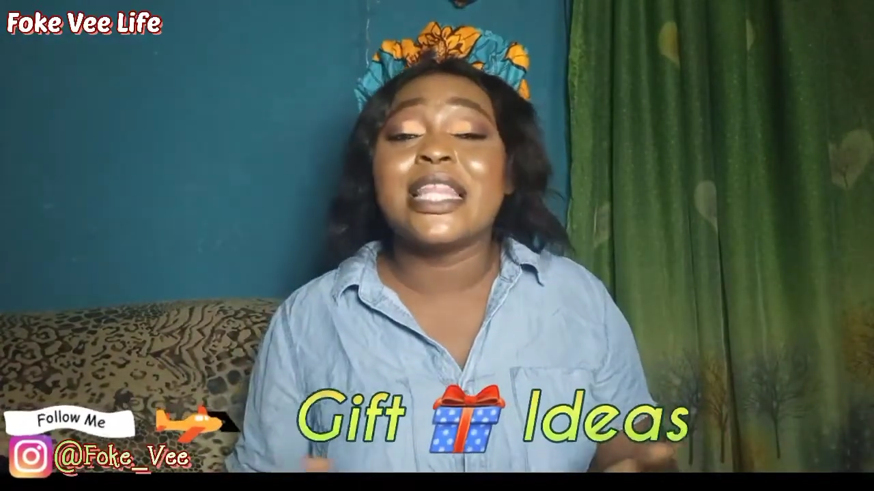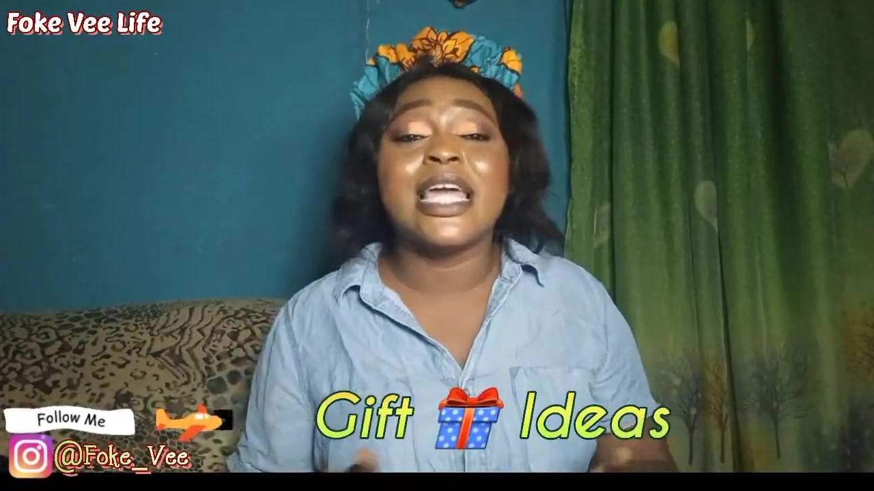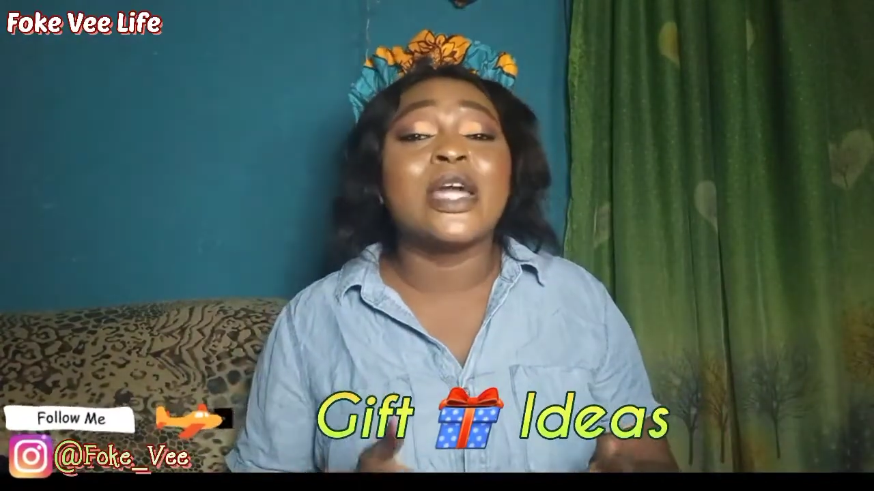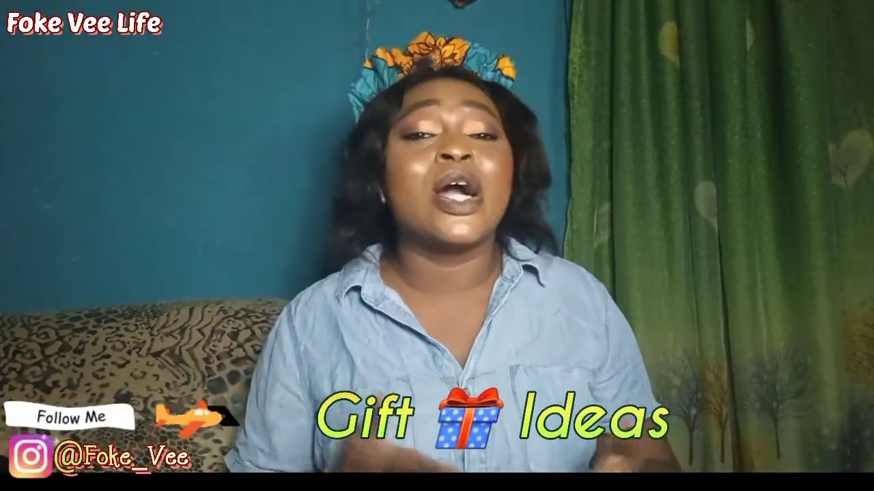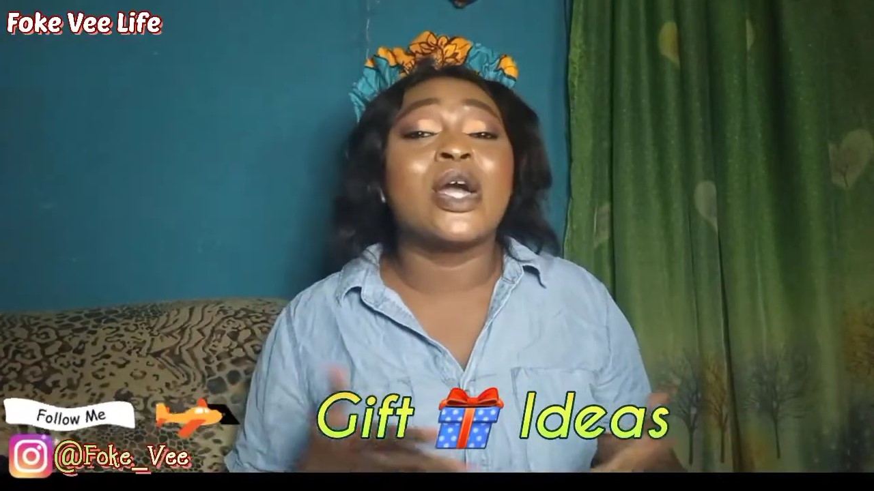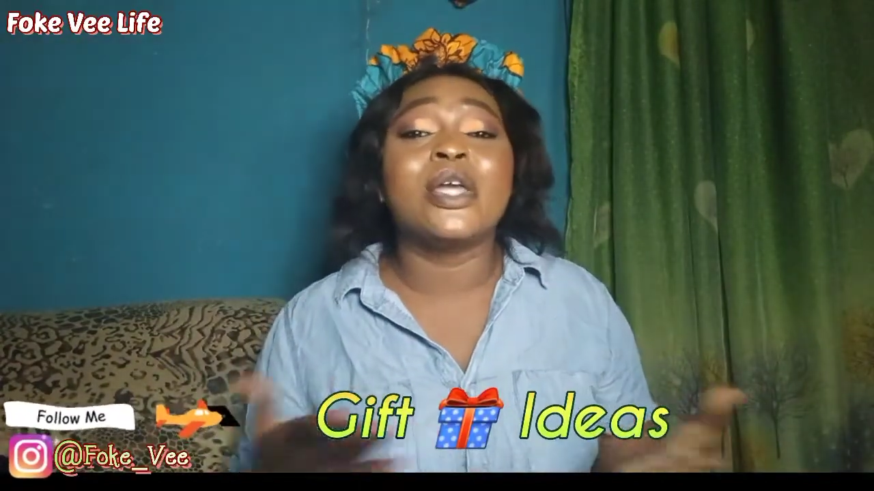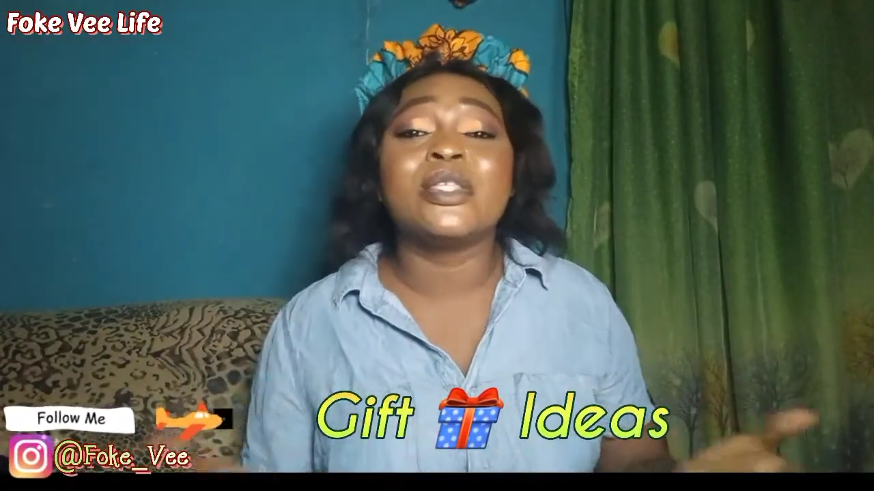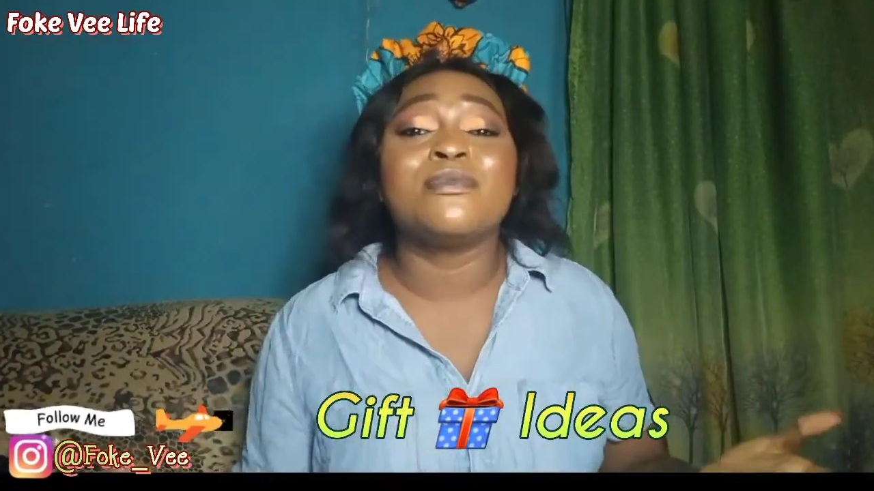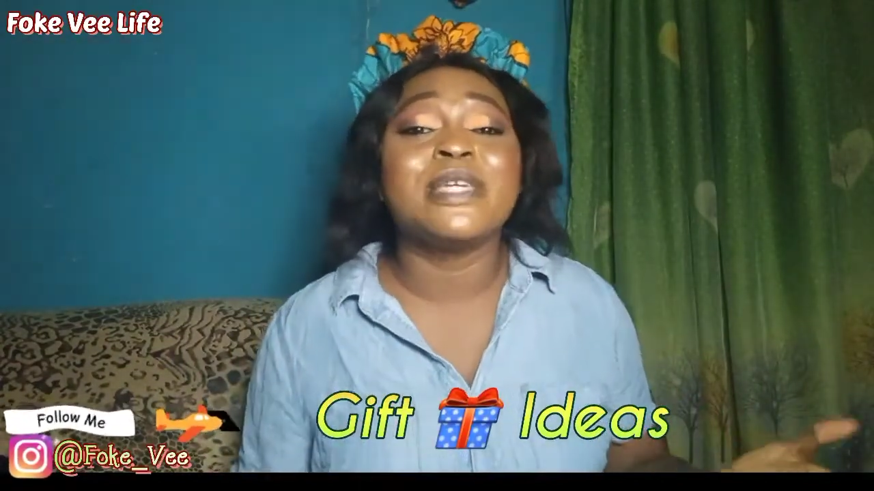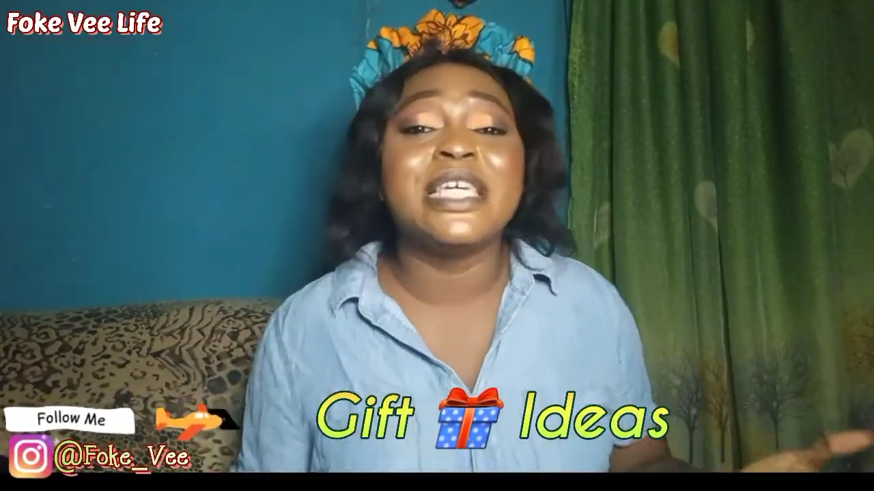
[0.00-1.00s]
that you are going
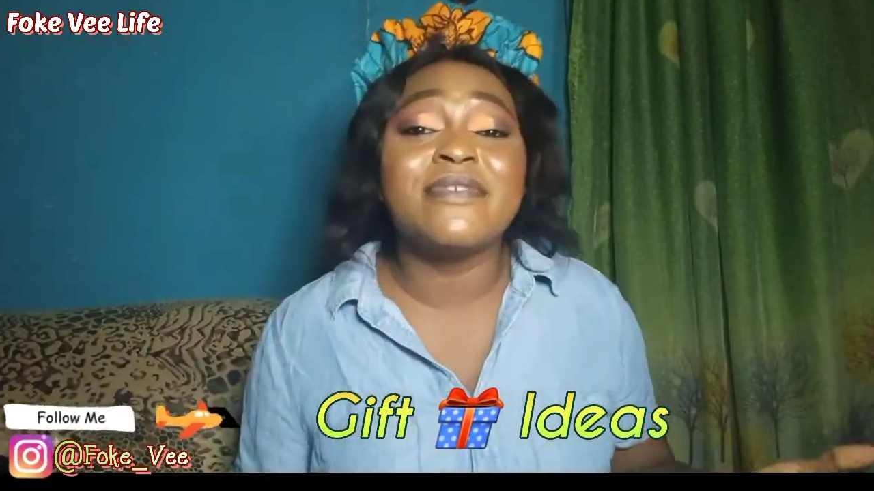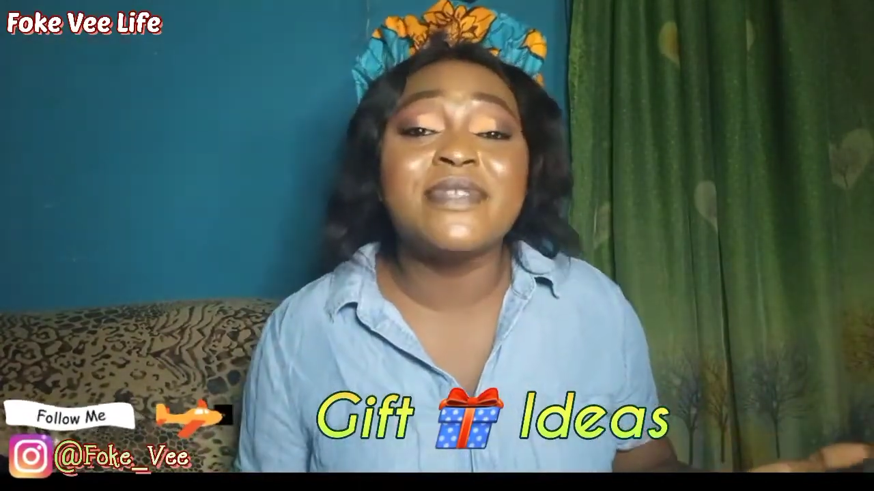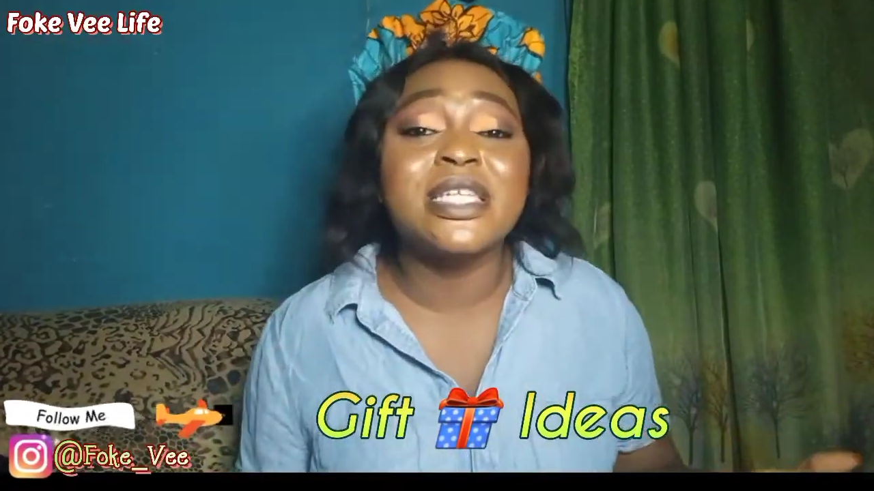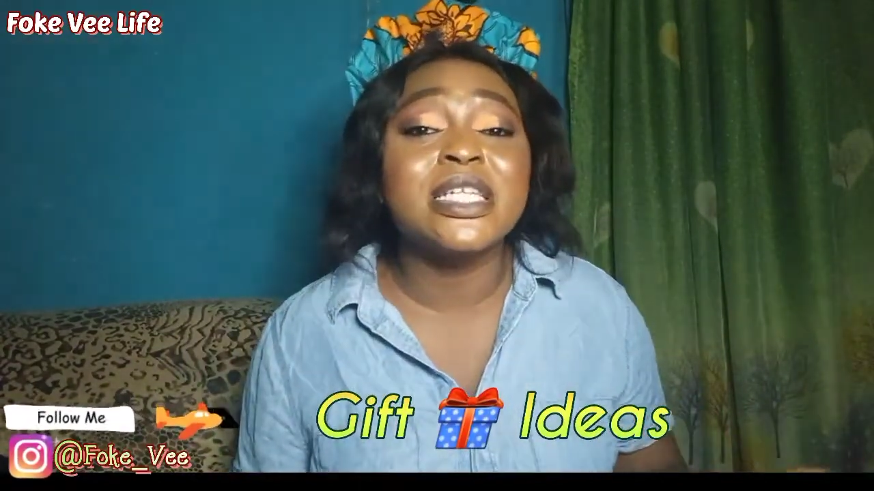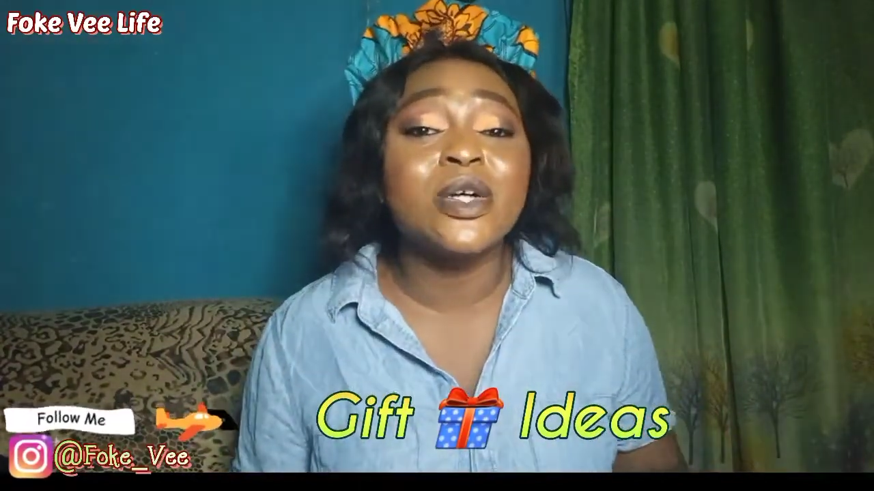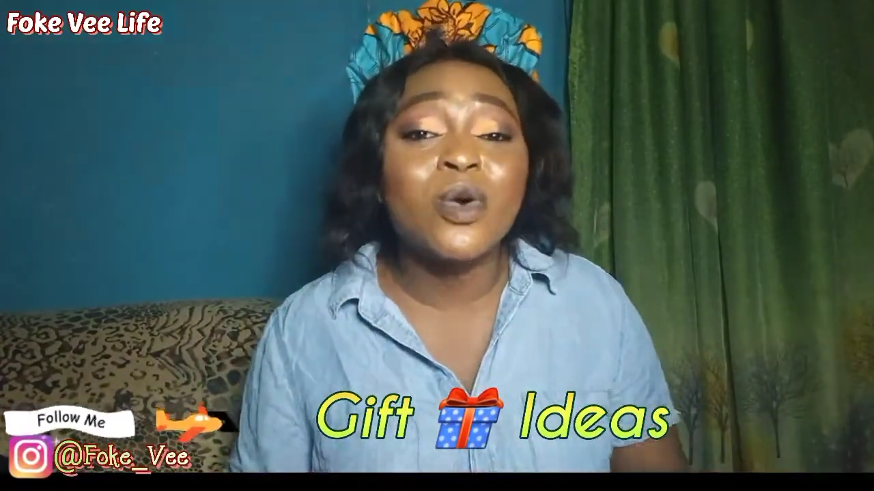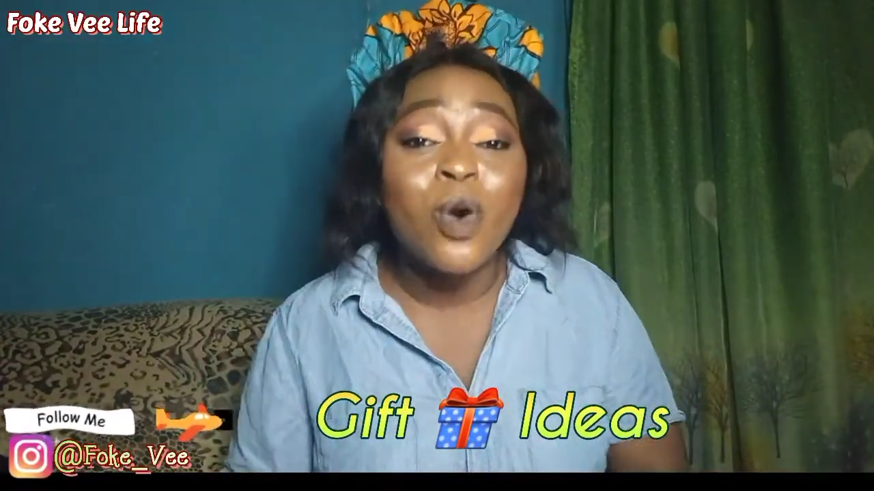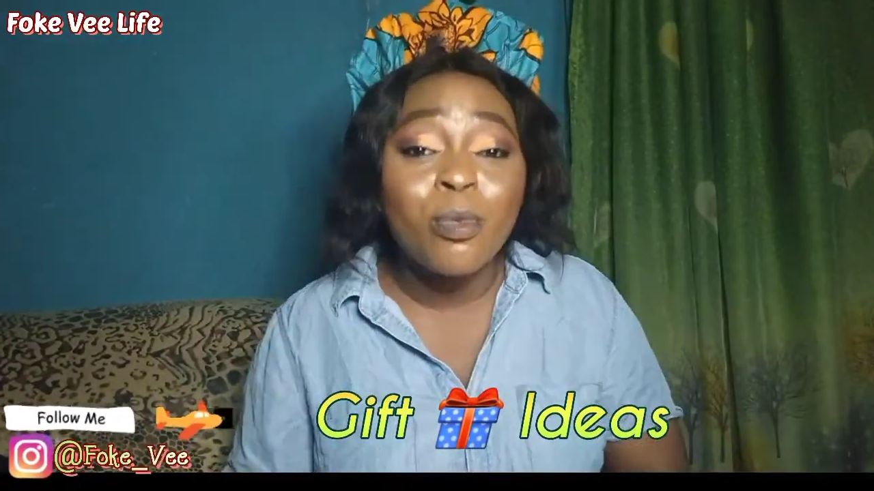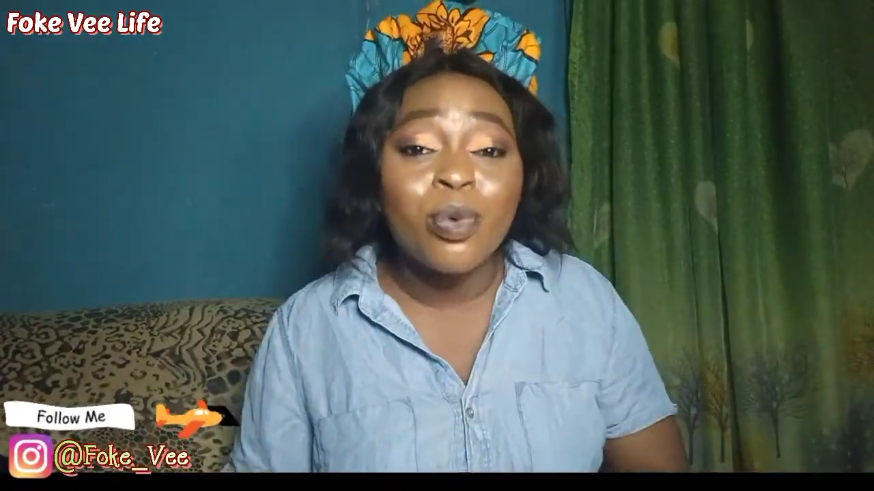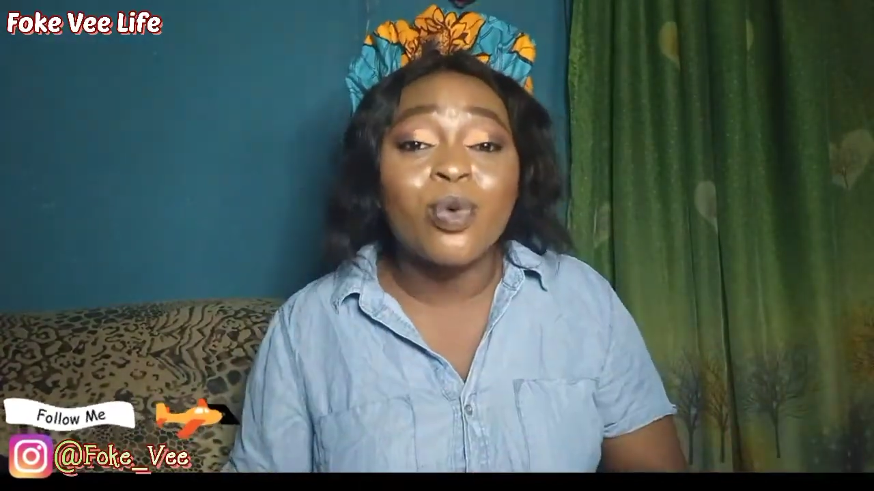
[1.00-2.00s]
to be gifting the
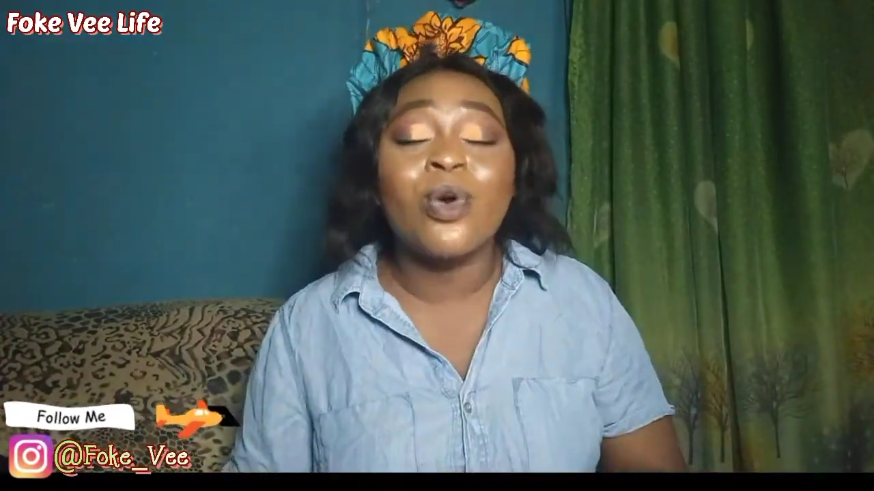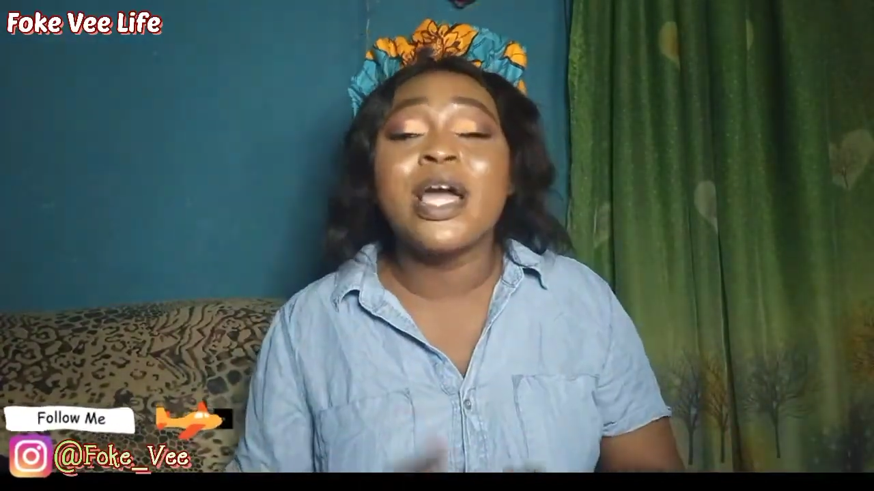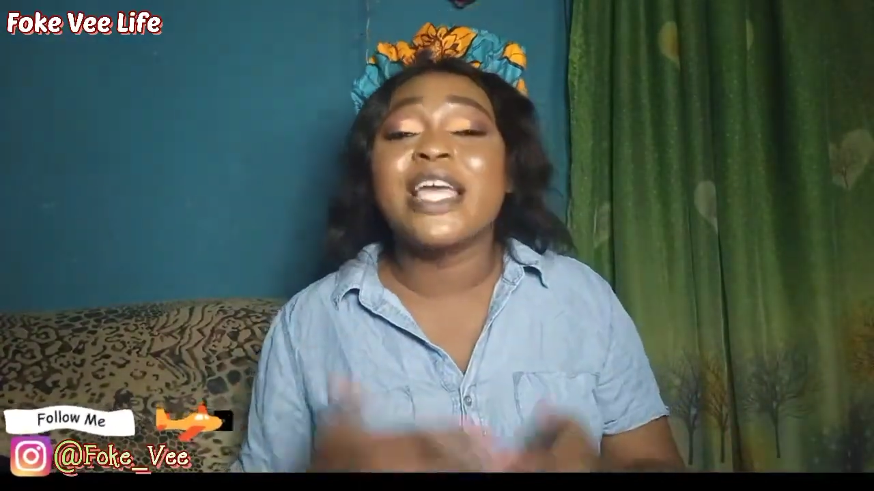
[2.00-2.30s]
couple.